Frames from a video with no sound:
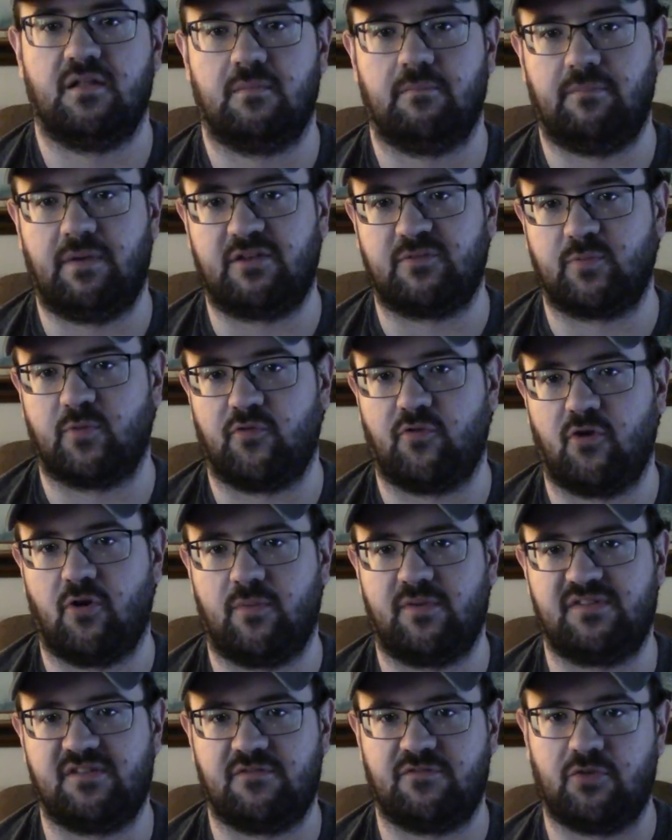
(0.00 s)
Best
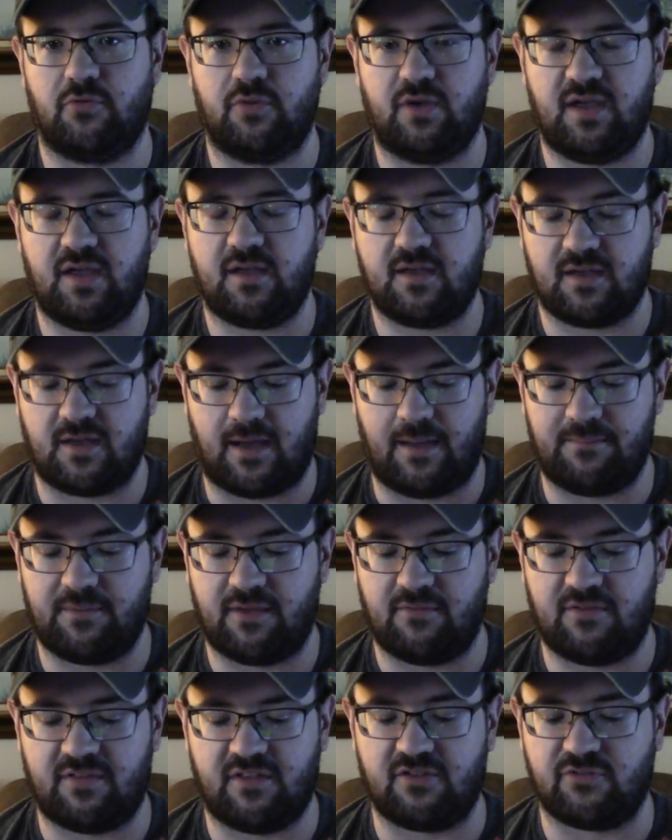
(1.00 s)
performance of the week? I'm
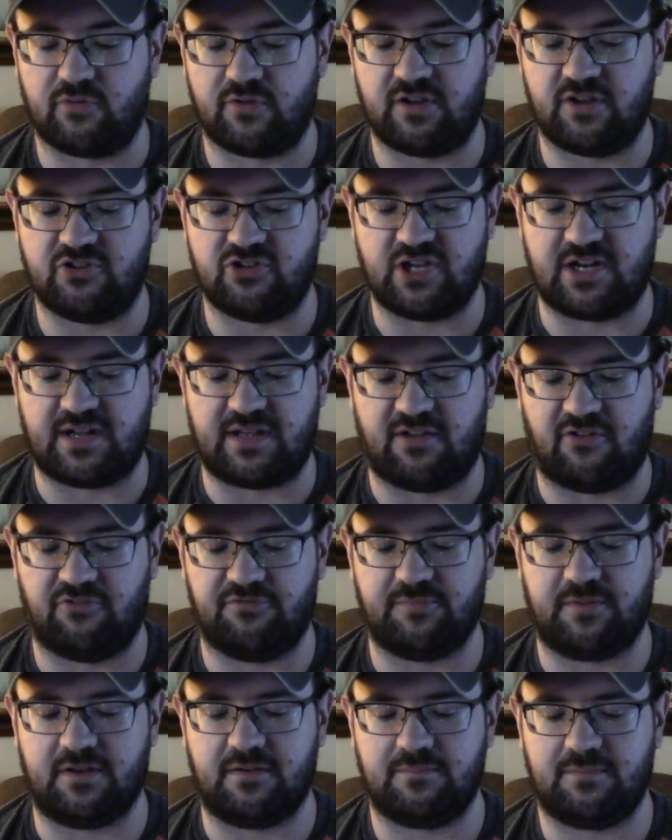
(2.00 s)
giving this one to Jenna
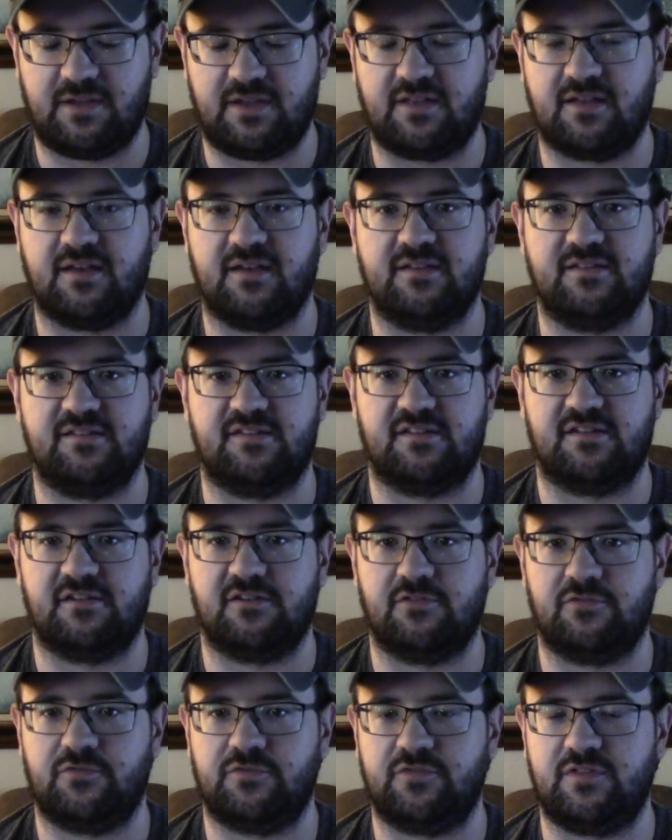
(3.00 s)
Elfman because
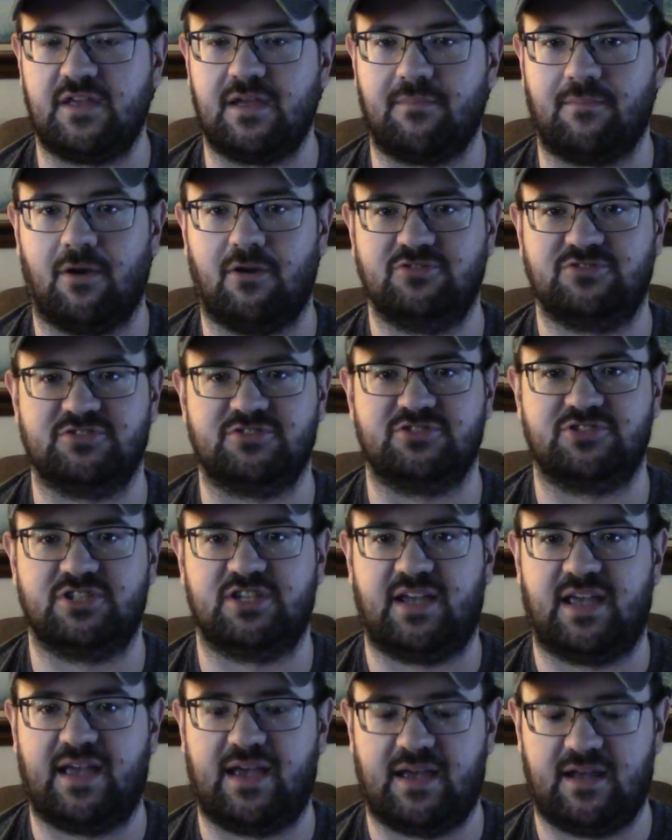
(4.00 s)
of the emotion
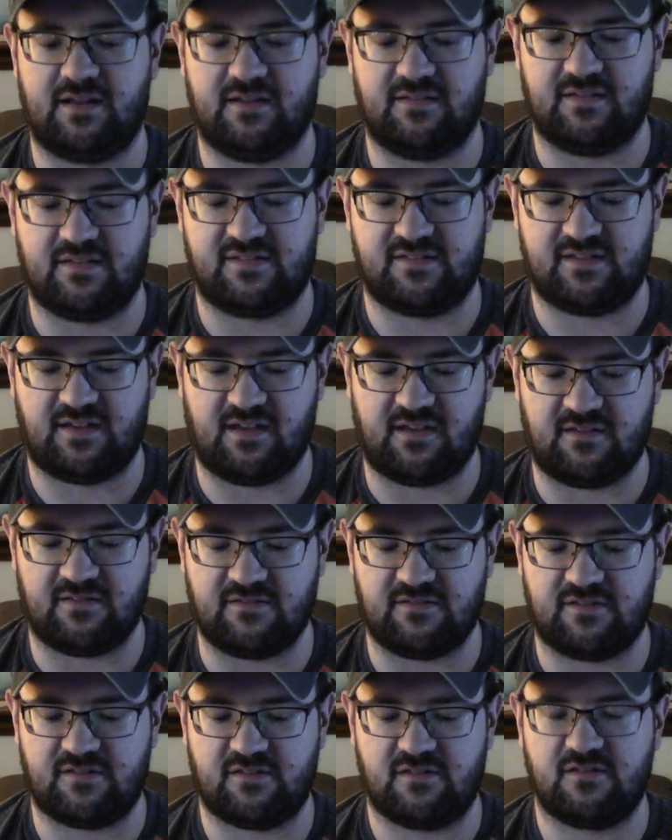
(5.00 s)
she had in the
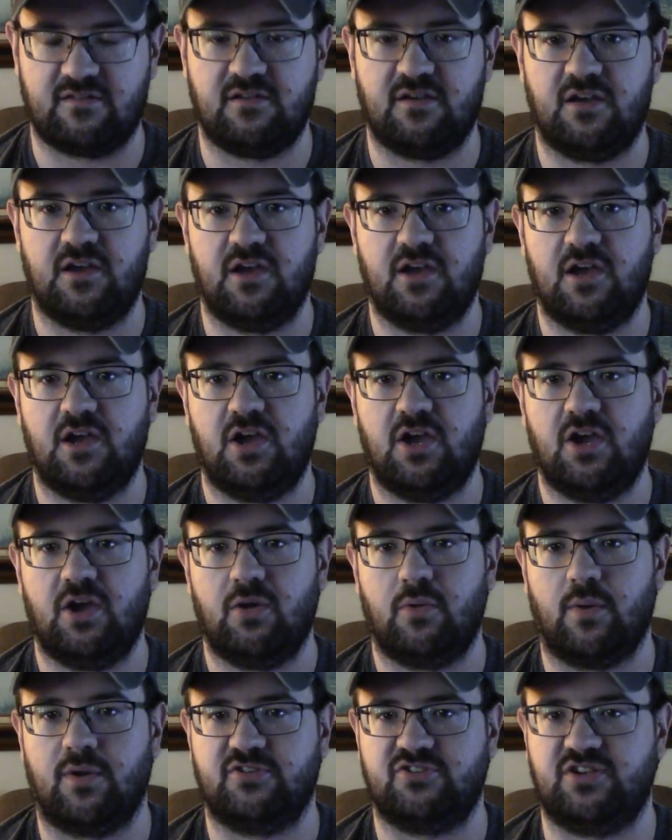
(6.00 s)
scenes
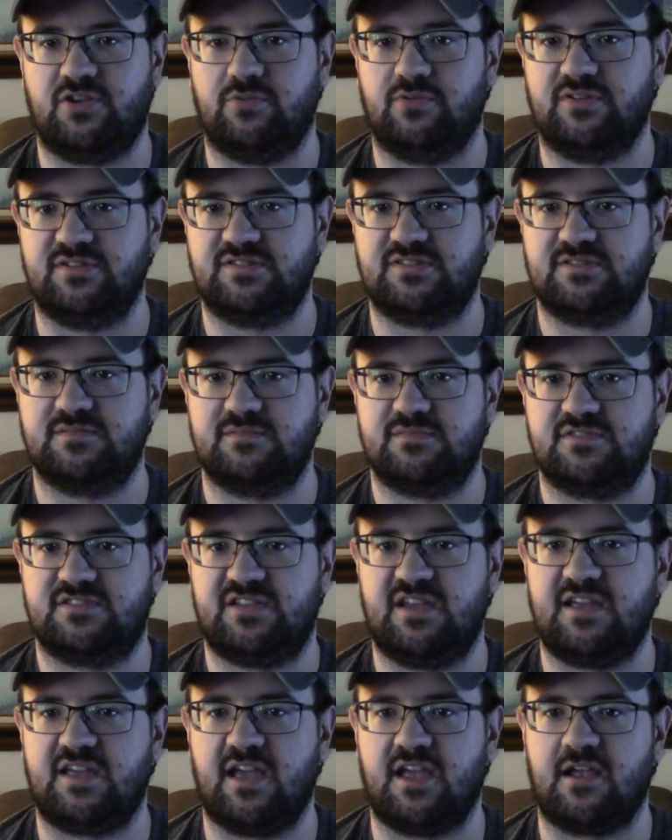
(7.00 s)
where she was
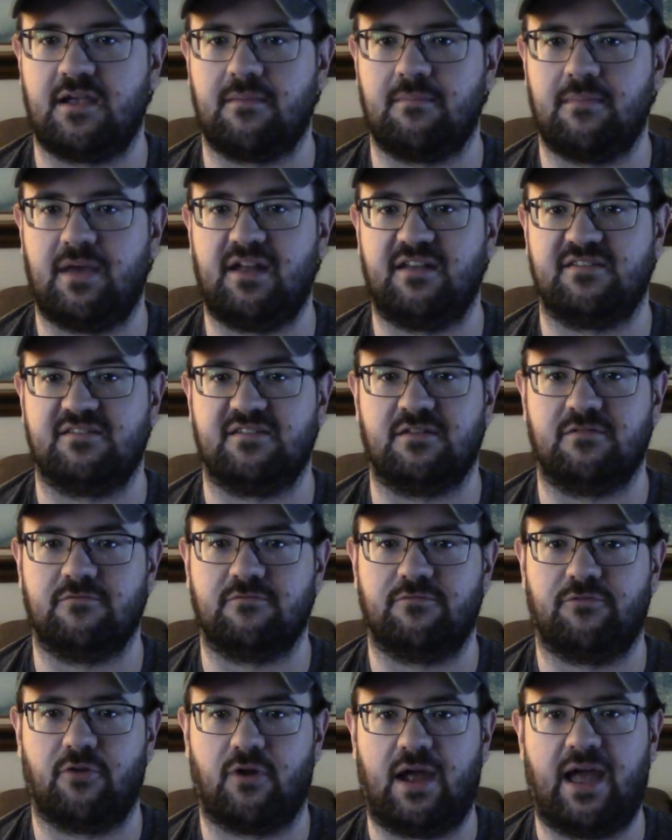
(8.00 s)
seeking medicine
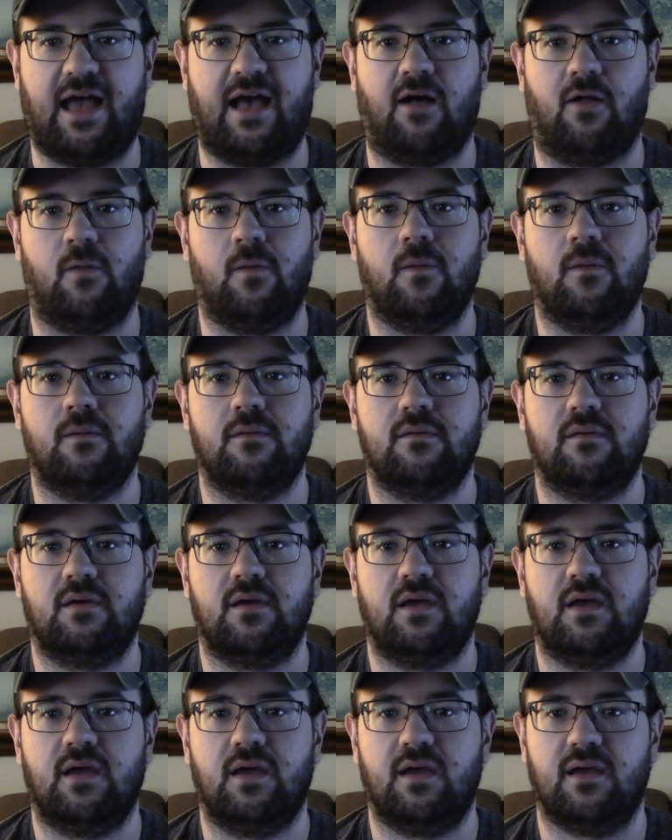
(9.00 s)
for Al,
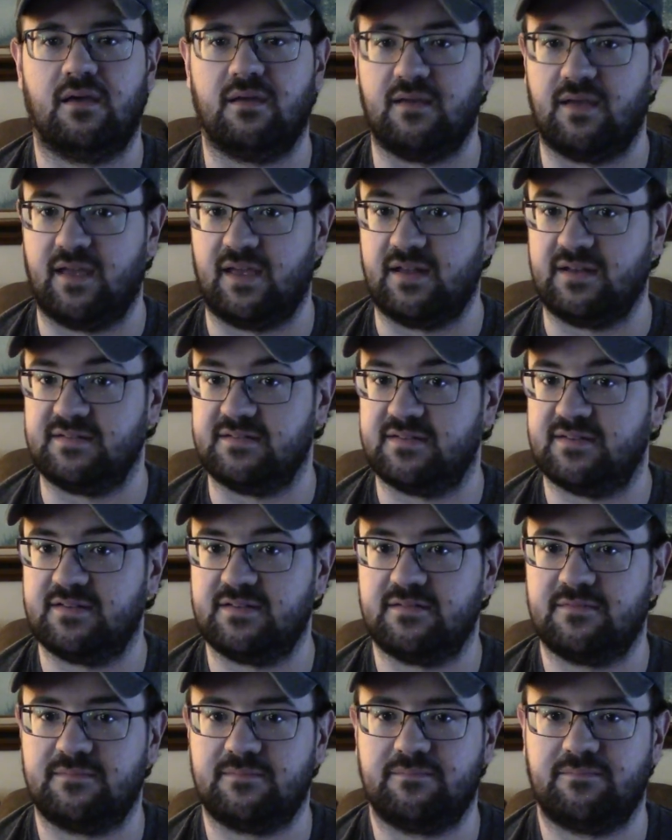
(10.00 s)
and
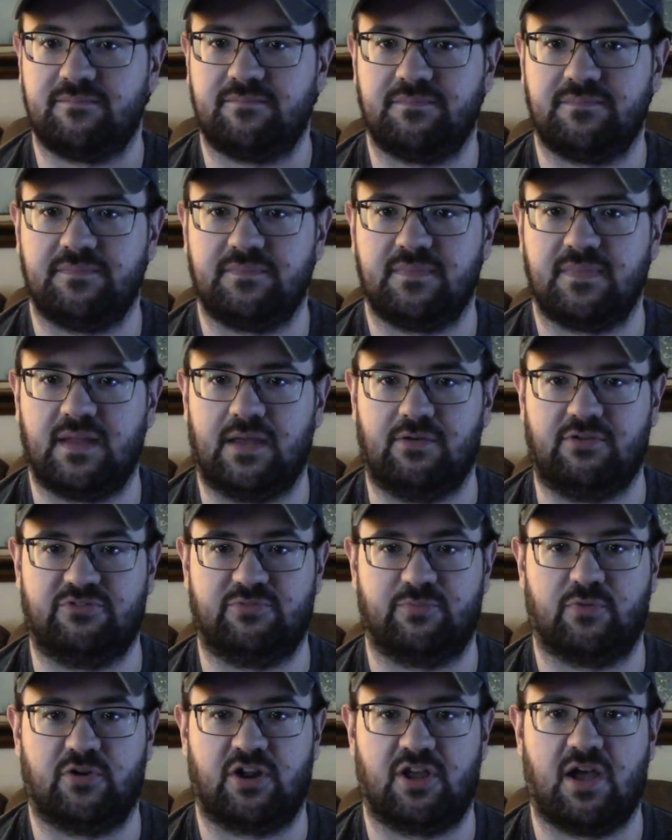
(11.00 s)
it was
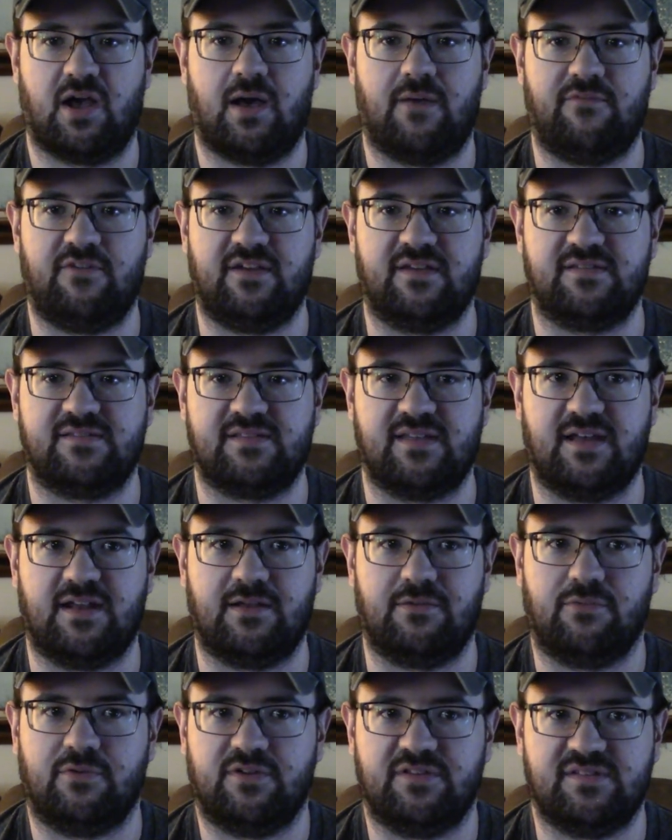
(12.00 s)
pretty obvious that
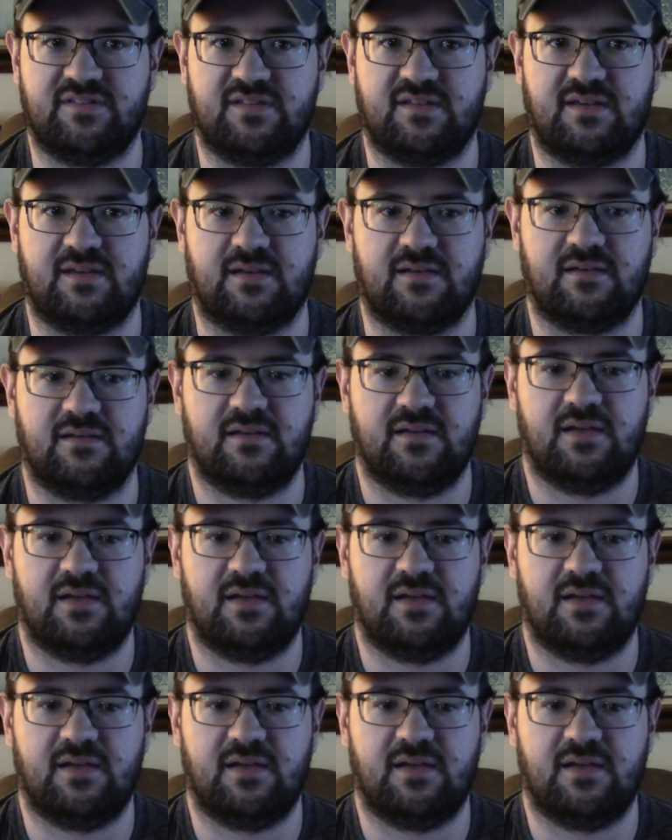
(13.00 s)
it was a